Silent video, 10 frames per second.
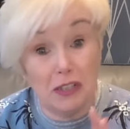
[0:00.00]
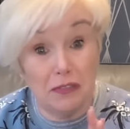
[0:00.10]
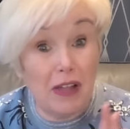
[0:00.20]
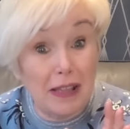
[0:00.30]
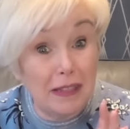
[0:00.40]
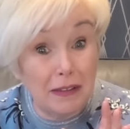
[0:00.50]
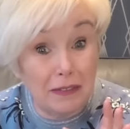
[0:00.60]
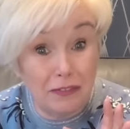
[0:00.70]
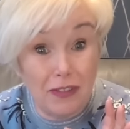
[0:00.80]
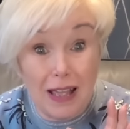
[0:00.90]
to find
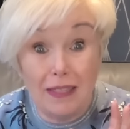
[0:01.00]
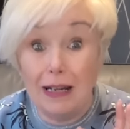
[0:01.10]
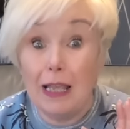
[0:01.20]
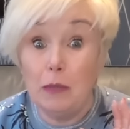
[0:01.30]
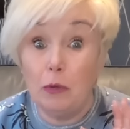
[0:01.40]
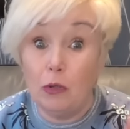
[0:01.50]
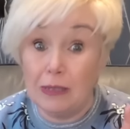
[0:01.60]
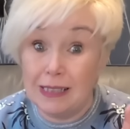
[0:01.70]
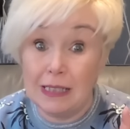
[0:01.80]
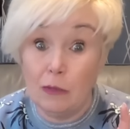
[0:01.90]
the label
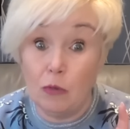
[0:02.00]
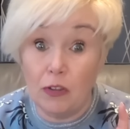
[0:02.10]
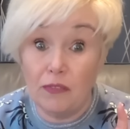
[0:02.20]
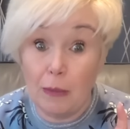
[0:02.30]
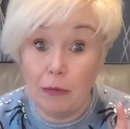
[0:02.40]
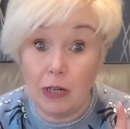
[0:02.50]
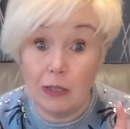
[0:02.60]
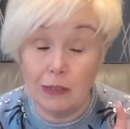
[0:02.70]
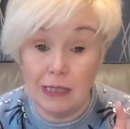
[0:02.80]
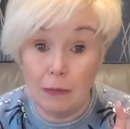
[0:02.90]
and see what the fabric
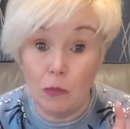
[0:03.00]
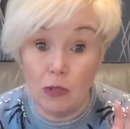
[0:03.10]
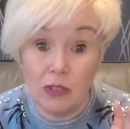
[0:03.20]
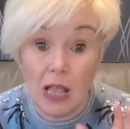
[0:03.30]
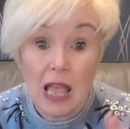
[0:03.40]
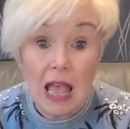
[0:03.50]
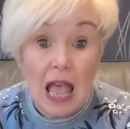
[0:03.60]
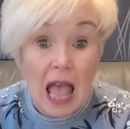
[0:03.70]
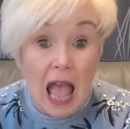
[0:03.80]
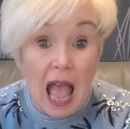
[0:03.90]
content was.
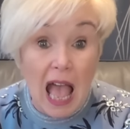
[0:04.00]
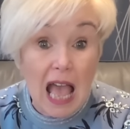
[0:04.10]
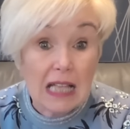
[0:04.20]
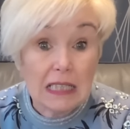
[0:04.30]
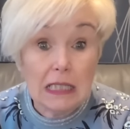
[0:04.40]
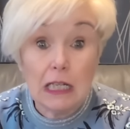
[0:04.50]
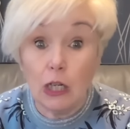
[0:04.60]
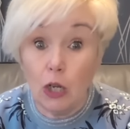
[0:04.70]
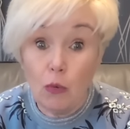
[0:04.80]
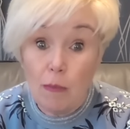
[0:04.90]
And
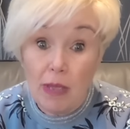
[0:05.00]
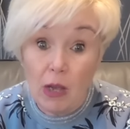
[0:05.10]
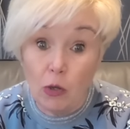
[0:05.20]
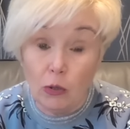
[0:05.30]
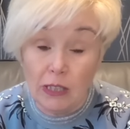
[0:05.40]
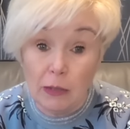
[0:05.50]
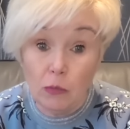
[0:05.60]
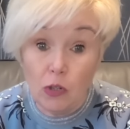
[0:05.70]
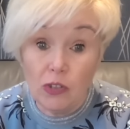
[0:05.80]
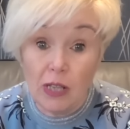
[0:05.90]
lo and behold, it
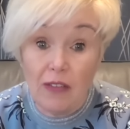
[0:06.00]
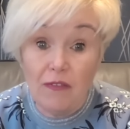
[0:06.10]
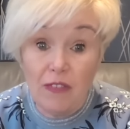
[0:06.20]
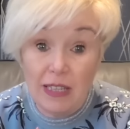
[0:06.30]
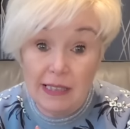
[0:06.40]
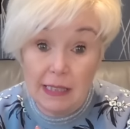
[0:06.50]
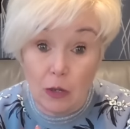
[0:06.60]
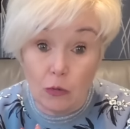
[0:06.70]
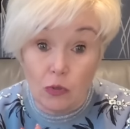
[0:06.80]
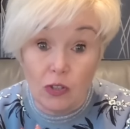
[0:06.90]
was a
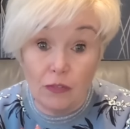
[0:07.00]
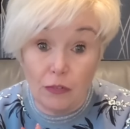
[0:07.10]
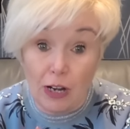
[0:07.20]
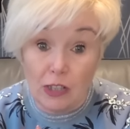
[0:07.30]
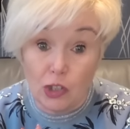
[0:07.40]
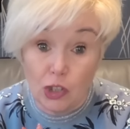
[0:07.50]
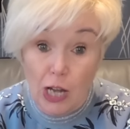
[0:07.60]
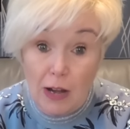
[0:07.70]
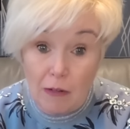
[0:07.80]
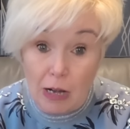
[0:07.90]
viscose French
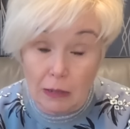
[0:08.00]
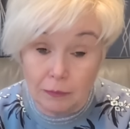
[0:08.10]
terry.